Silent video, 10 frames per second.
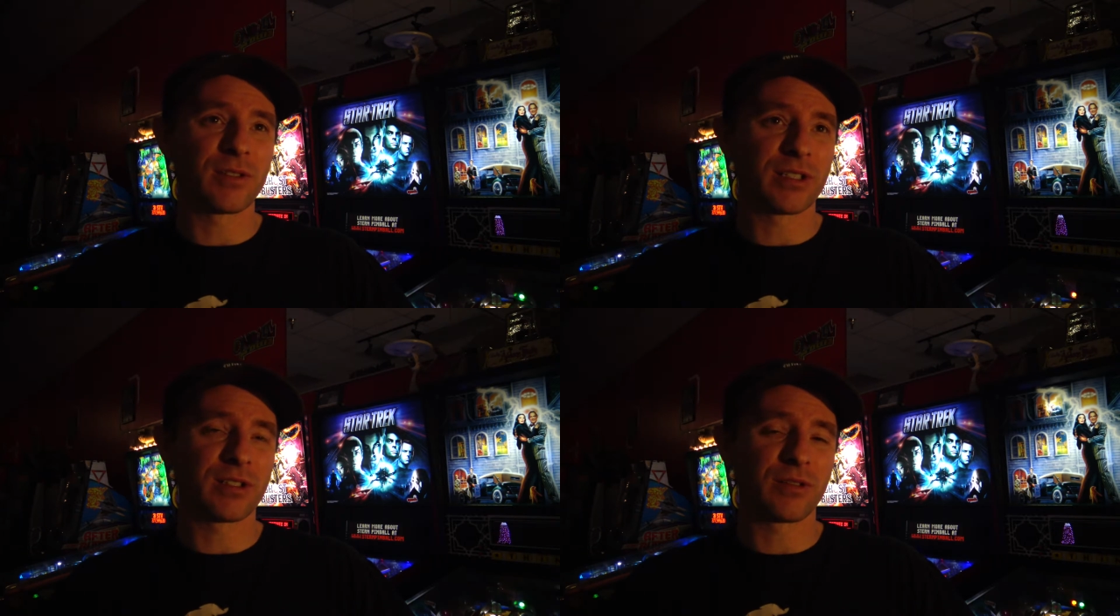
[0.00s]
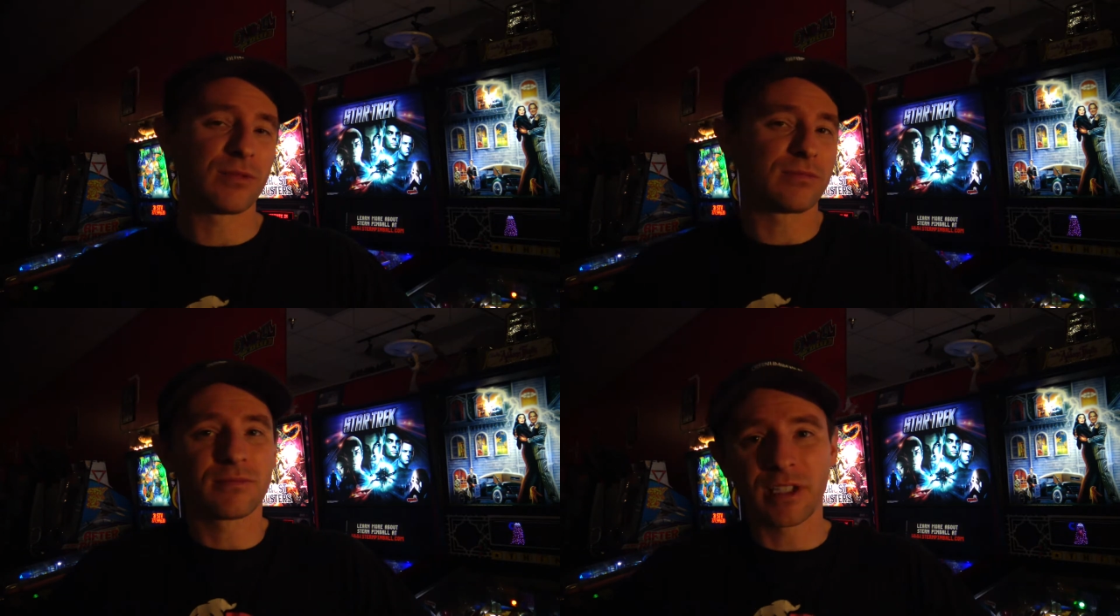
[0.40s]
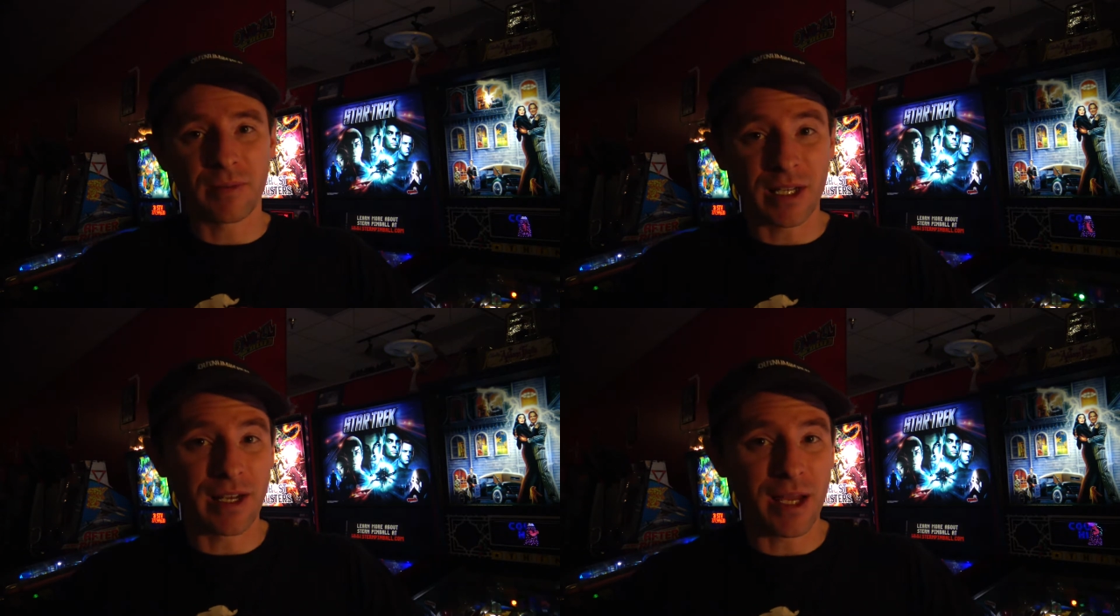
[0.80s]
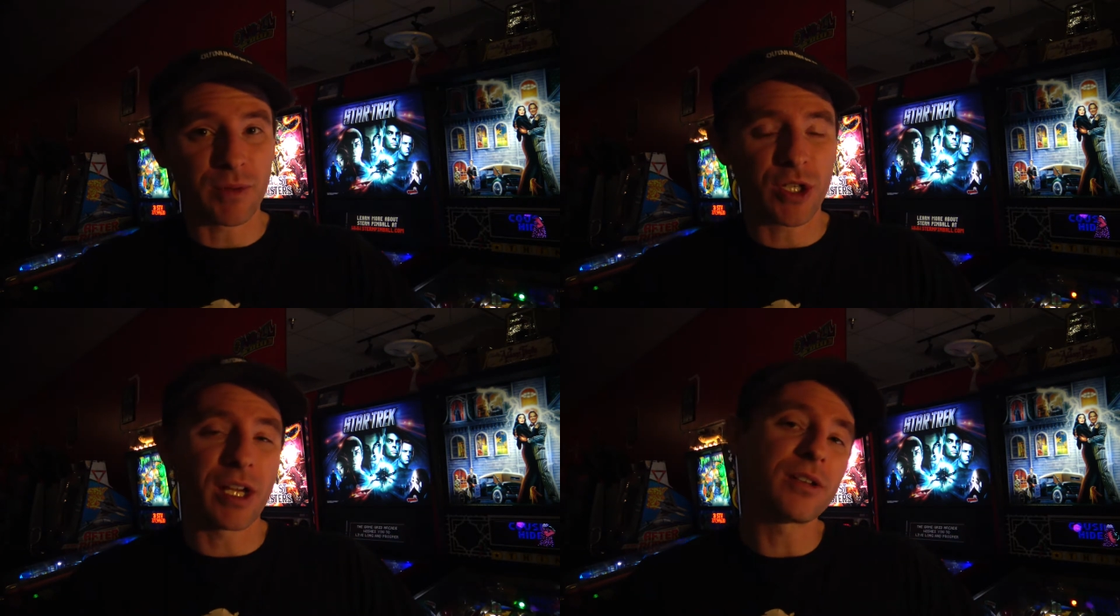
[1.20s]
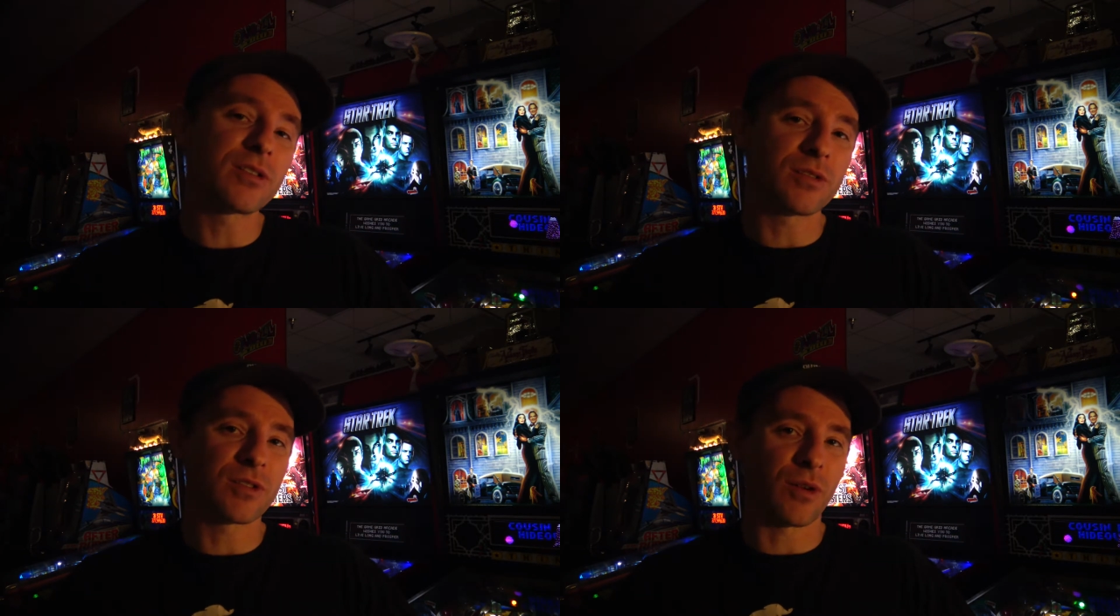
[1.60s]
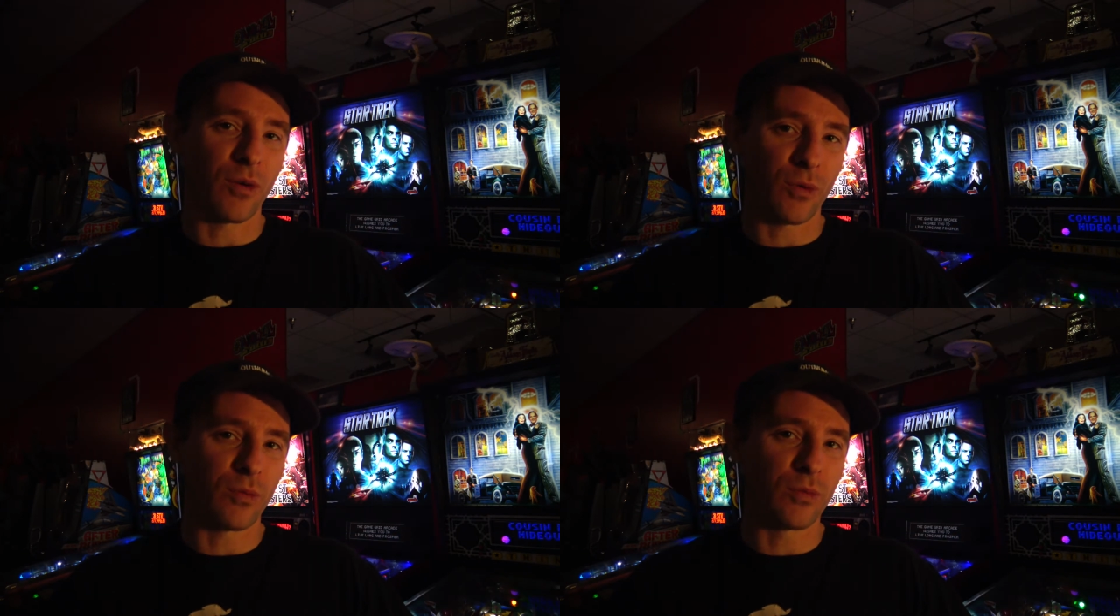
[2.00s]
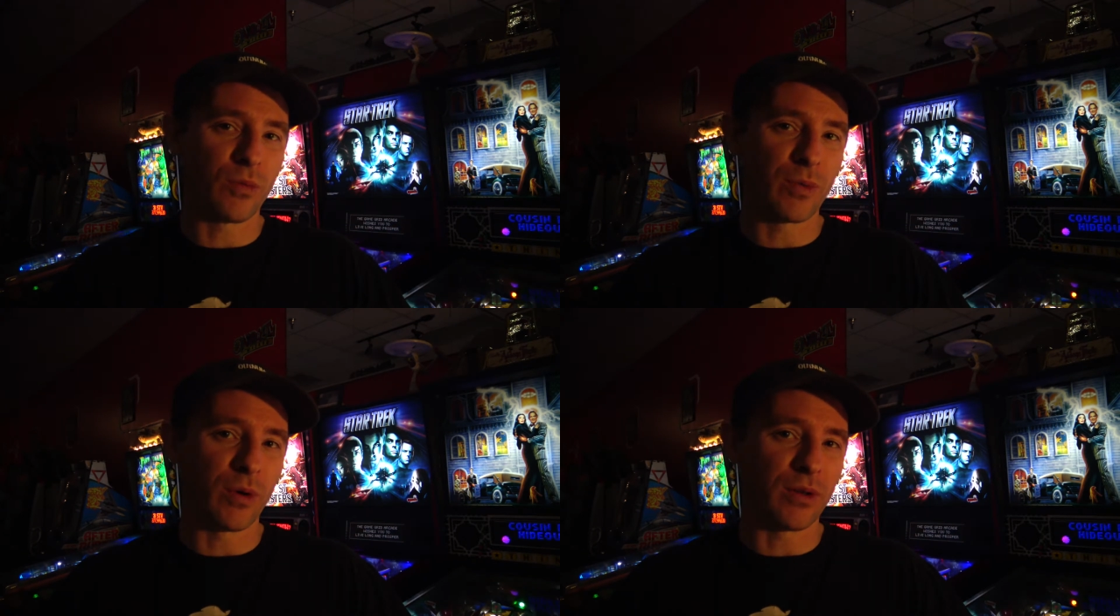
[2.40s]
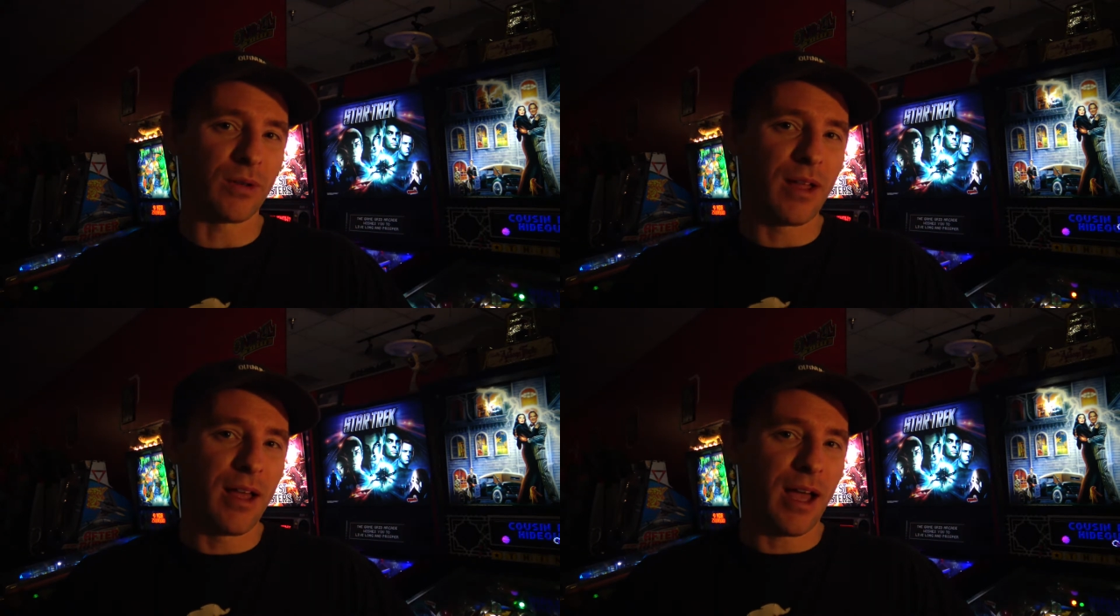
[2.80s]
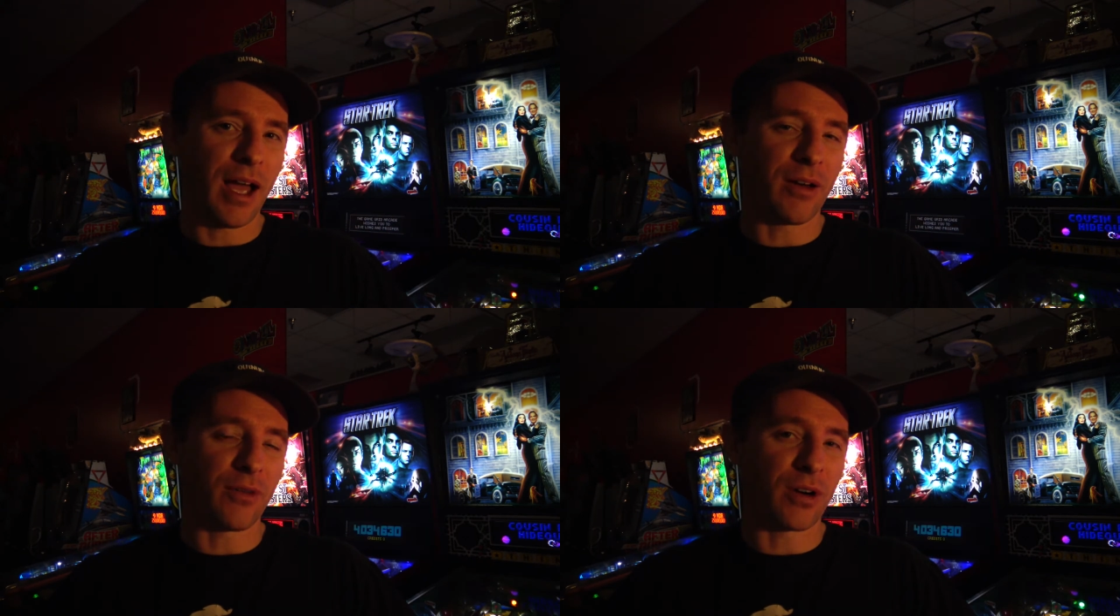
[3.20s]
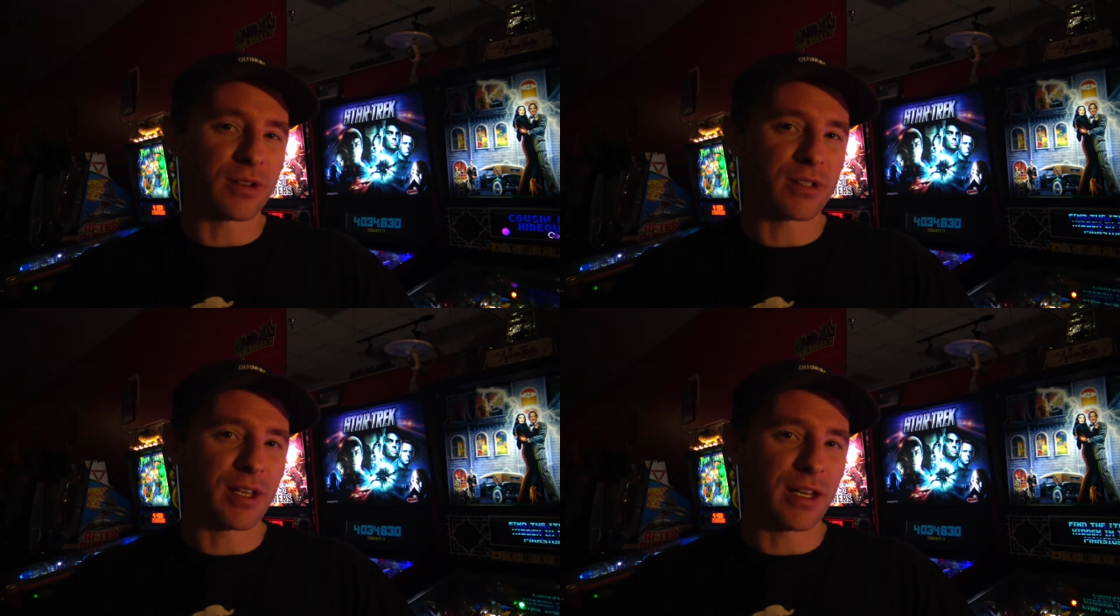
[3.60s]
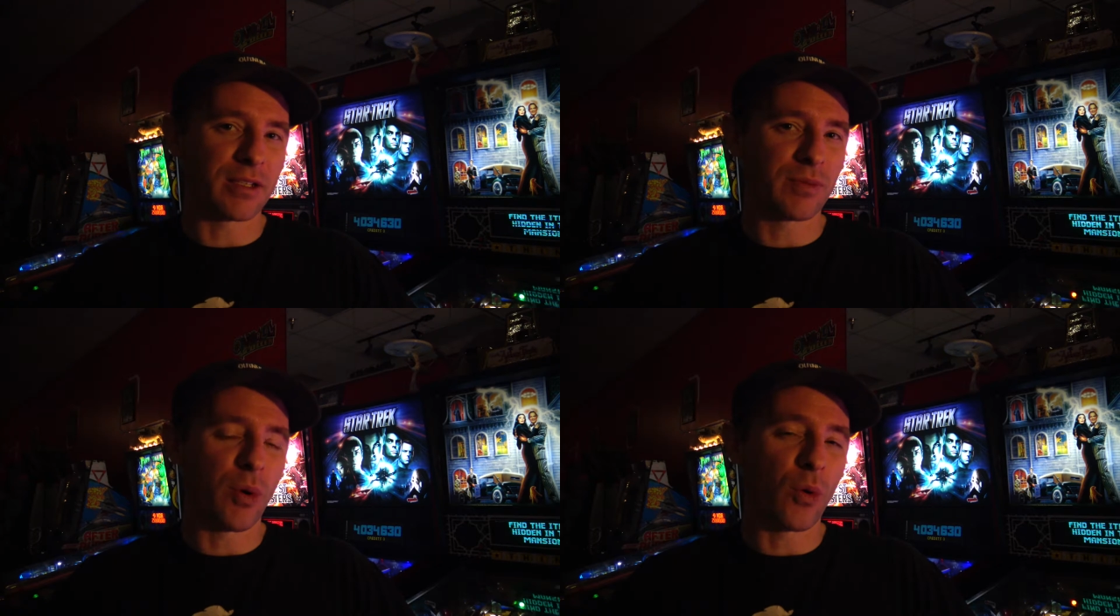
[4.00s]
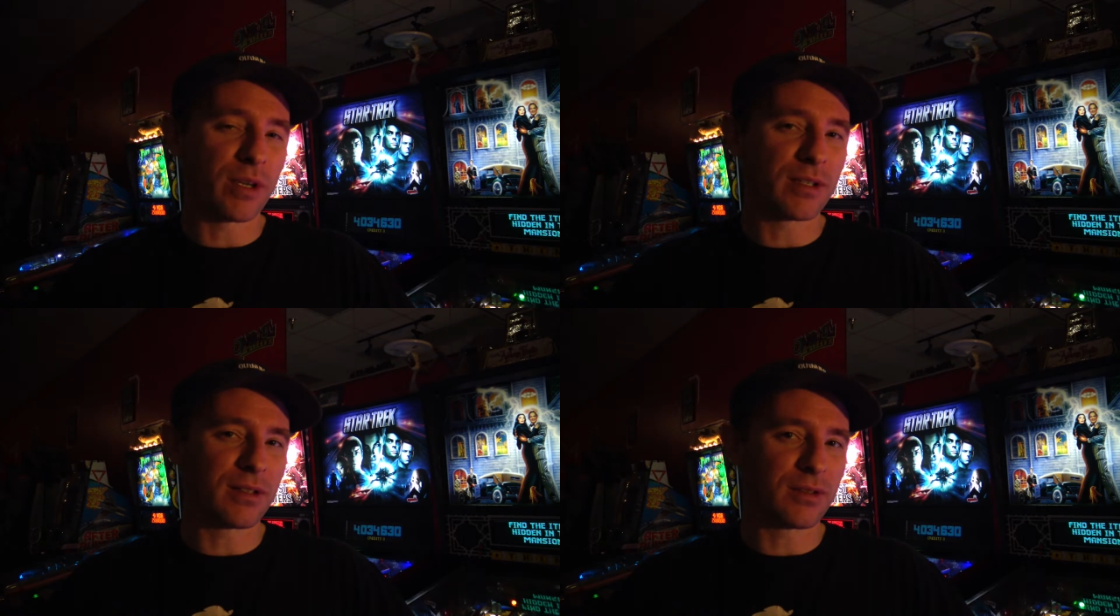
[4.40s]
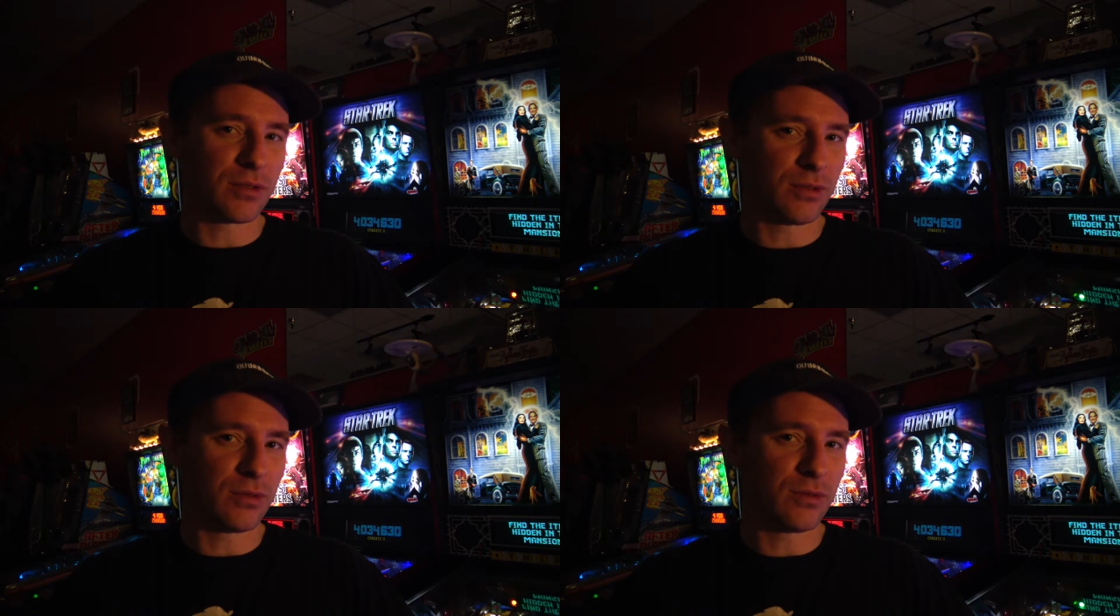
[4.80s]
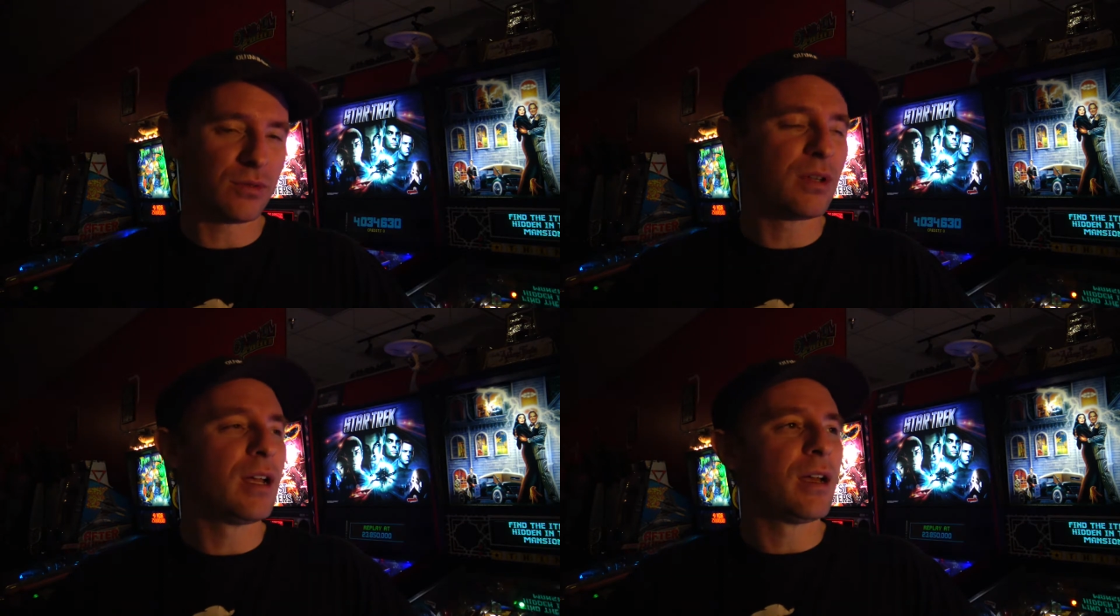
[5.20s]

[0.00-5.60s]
just going to be a name change, and so we will have our site pointing to